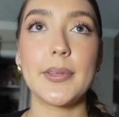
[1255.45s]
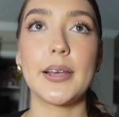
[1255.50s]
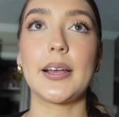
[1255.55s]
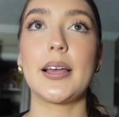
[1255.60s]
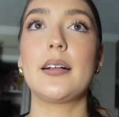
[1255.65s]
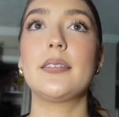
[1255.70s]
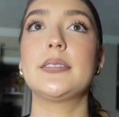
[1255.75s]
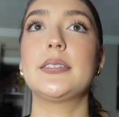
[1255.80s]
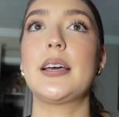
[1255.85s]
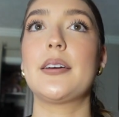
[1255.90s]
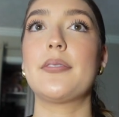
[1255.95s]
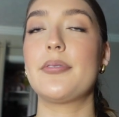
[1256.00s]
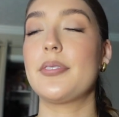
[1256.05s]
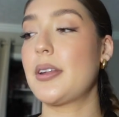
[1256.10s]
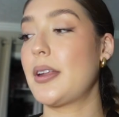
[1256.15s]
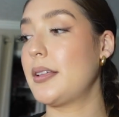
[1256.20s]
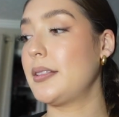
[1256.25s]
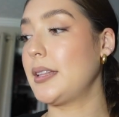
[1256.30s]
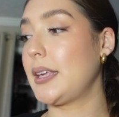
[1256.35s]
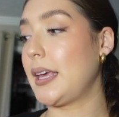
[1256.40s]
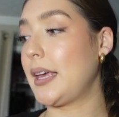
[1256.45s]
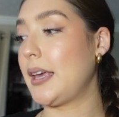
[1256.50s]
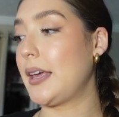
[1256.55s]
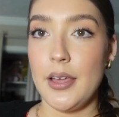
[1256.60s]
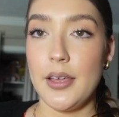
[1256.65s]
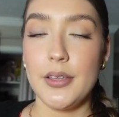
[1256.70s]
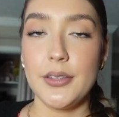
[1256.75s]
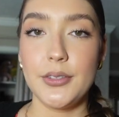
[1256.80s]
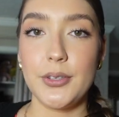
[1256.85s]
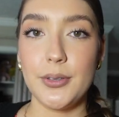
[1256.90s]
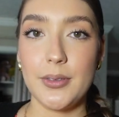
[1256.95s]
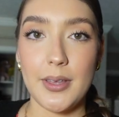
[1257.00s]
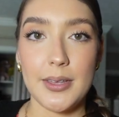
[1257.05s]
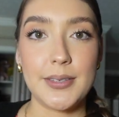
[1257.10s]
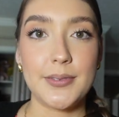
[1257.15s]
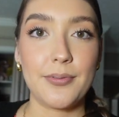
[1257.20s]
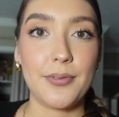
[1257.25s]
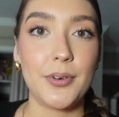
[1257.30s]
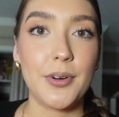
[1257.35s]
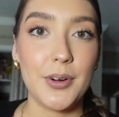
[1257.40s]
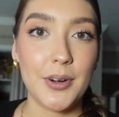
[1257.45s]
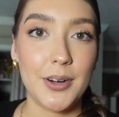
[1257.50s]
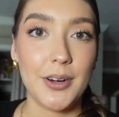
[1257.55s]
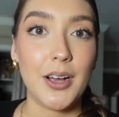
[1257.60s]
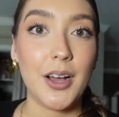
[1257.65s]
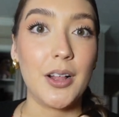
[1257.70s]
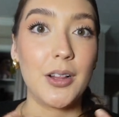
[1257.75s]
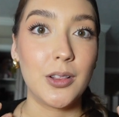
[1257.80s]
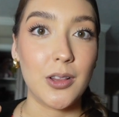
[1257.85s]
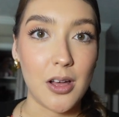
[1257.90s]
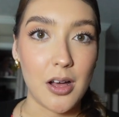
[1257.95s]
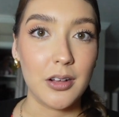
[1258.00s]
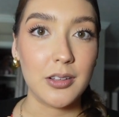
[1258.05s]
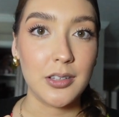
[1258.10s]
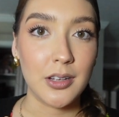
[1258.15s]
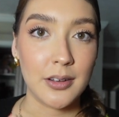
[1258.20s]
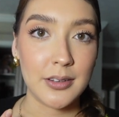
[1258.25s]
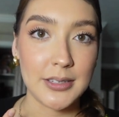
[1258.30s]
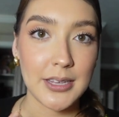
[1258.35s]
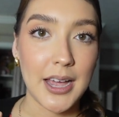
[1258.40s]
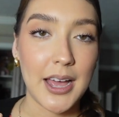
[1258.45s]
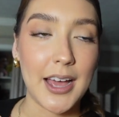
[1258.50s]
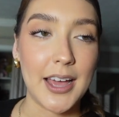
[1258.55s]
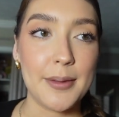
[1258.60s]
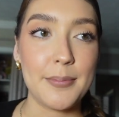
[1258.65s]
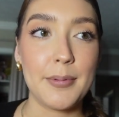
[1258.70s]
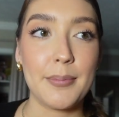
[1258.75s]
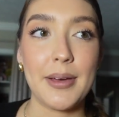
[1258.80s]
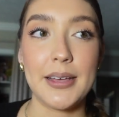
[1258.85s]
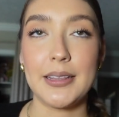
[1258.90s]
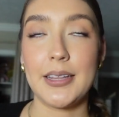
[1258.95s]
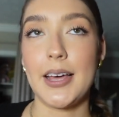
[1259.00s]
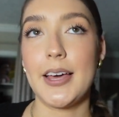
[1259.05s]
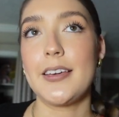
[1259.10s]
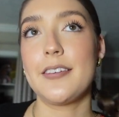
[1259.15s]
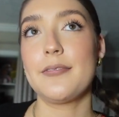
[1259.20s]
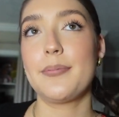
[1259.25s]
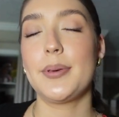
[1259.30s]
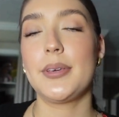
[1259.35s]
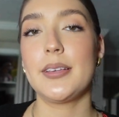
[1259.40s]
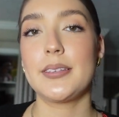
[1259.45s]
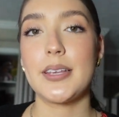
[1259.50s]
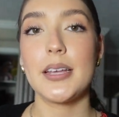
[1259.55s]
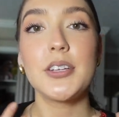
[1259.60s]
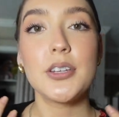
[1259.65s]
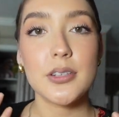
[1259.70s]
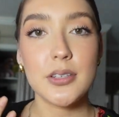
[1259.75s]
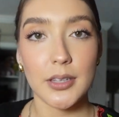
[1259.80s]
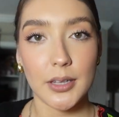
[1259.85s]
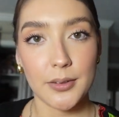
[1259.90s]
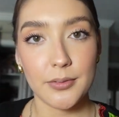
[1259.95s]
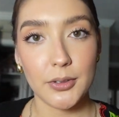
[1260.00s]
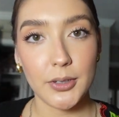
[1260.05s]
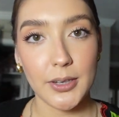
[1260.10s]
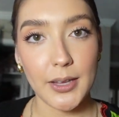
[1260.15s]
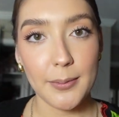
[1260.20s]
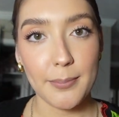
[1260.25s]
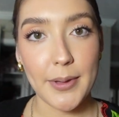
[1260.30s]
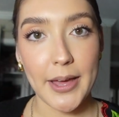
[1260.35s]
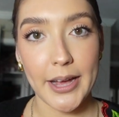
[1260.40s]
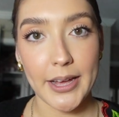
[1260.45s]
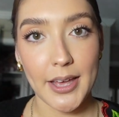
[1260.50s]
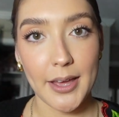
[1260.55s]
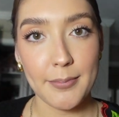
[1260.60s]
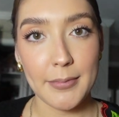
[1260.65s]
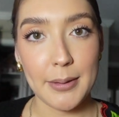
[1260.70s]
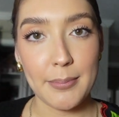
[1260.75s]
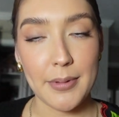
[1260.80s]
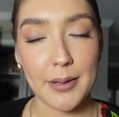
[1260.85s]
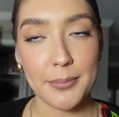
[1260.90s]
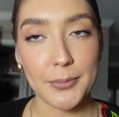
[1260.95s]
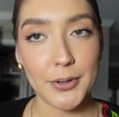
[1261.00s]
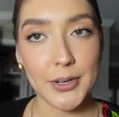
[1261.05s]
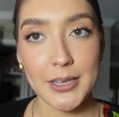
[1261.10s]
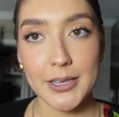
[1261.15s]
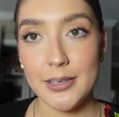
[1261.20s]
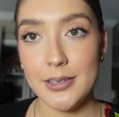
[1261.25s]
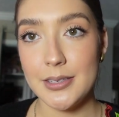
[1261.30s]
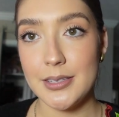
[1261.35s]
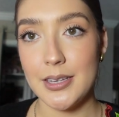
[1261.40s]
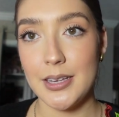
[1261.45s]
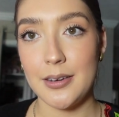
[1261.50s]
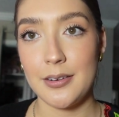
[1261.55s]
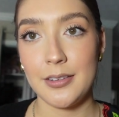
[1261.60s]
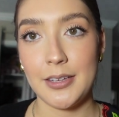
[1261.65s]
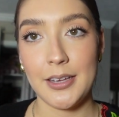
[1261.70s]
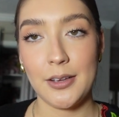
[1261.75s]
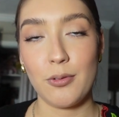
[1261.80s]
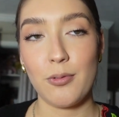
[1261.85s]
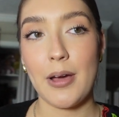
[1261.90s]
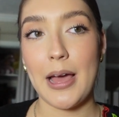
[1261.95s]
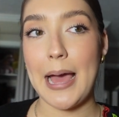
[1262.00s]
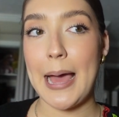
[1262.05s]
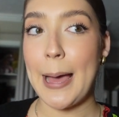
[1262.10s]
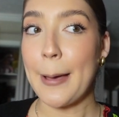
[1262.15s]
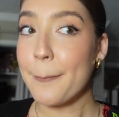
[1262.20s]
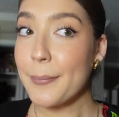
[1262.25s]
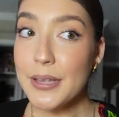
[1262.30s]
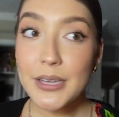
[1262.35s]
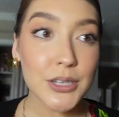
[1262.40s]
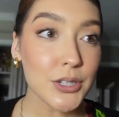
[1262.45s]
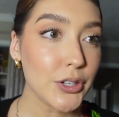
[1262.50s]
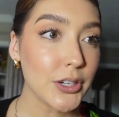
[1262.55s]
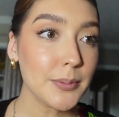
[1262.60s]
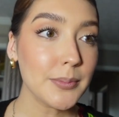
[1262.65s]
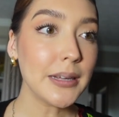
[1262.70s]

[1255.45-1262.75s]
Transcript: Like, I'll definitely do this for a long, long time in my life because I just love looking back at my memories and like what happened during